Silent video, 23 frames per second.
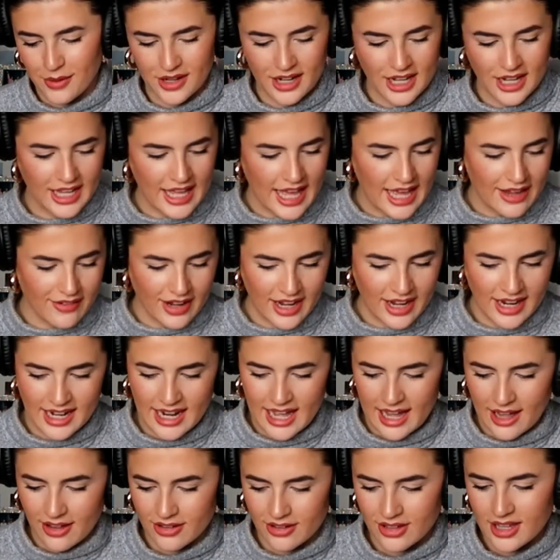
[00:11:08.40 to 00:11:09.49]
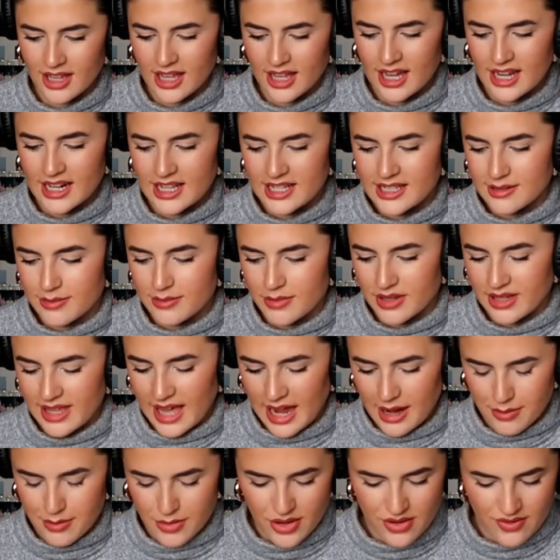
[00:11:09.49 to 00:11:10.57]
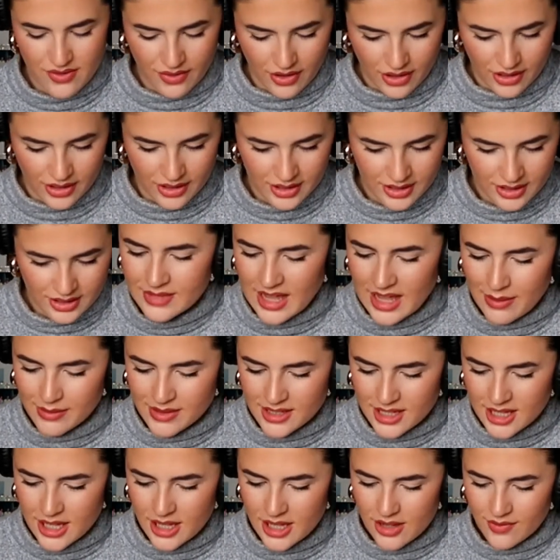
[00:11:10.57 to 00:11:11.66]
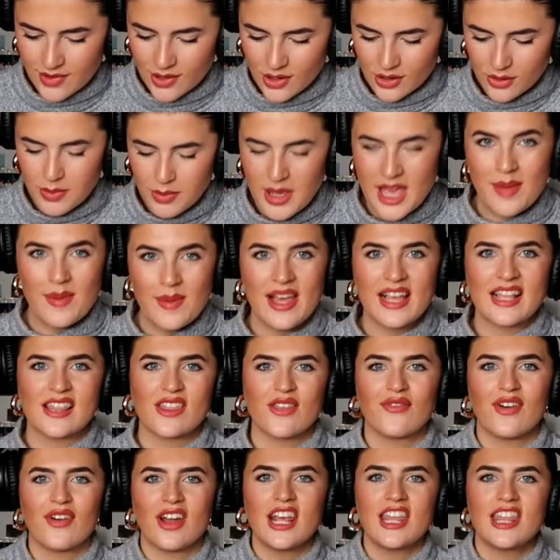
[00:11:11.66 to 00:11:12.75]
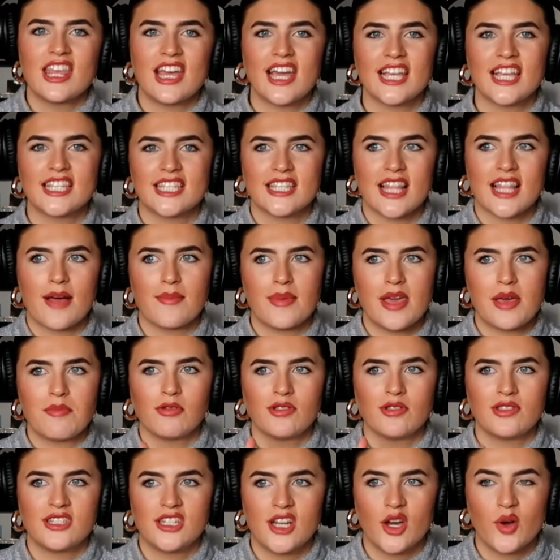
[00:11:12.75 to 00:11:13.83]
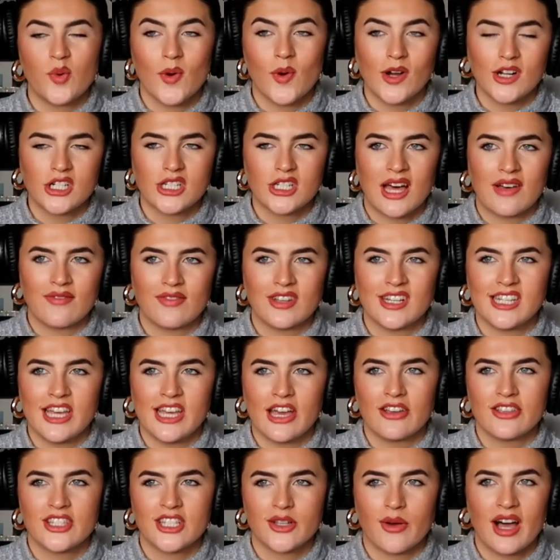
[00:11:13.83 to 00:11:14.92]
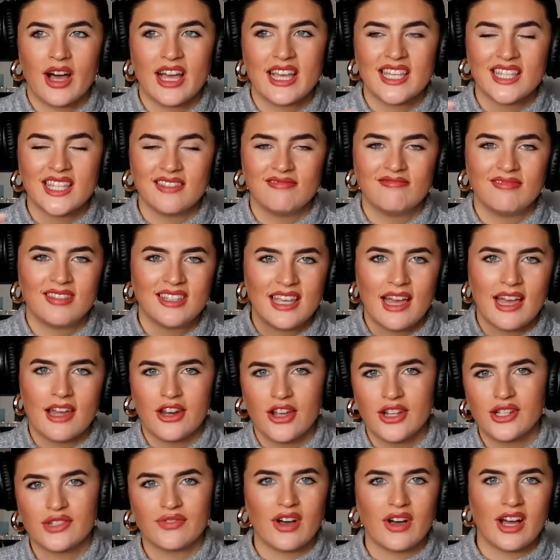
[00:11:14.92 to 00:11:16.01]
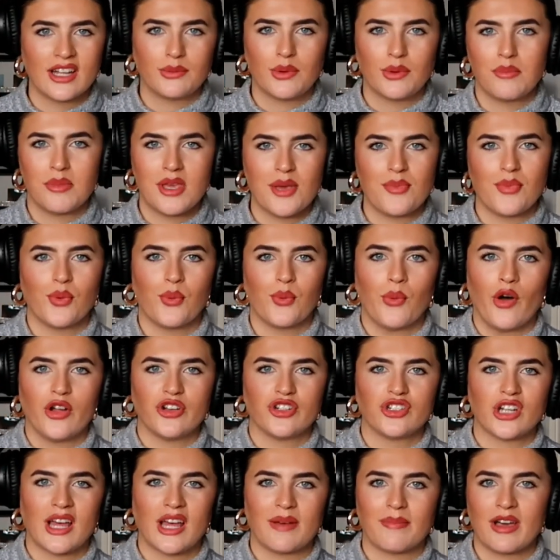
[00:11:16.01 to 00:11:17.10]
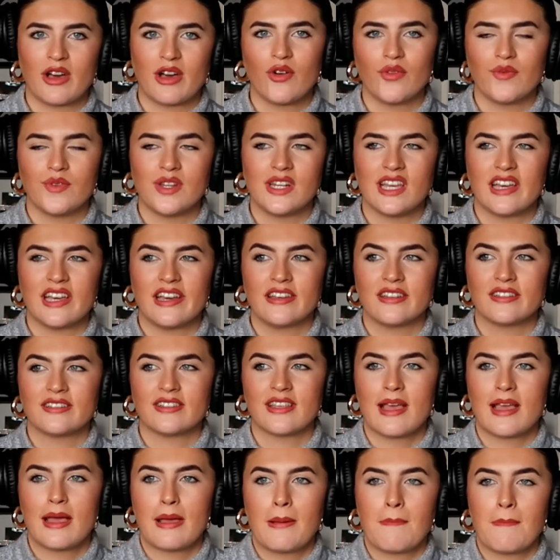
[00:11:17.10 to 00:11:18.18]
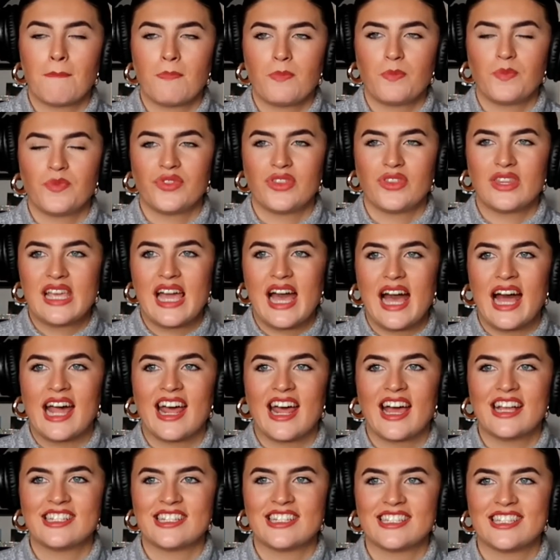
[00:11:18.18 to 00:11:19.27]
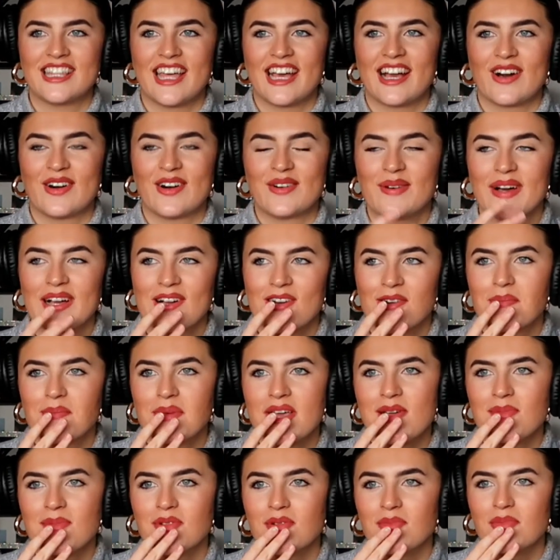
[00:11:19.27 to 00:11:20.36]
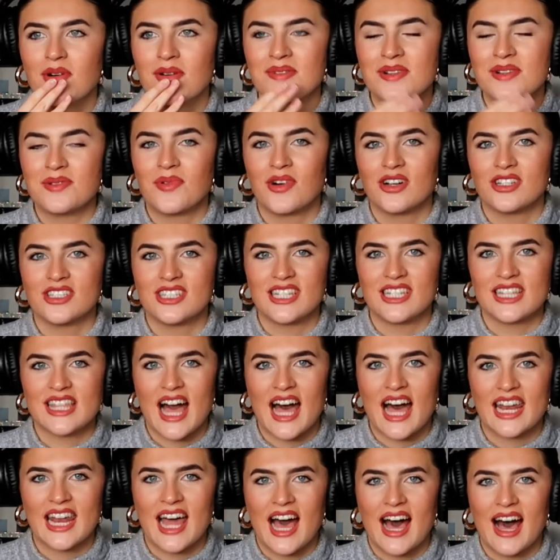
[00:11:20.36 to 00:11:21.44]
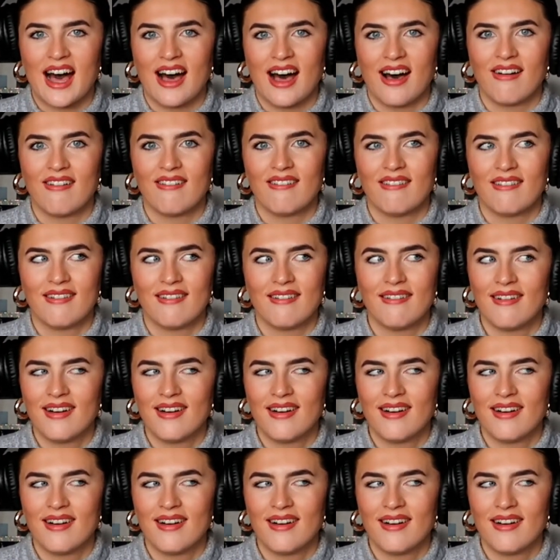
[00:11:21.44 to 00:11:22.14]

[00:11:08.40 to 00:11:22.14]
one. Okay, right now I need to get a move on. That was a cute vlog. The funny thing is like people still watch that video, so I get notified when people watch like my old videos and I just think, oh my god, people are probably watching that now.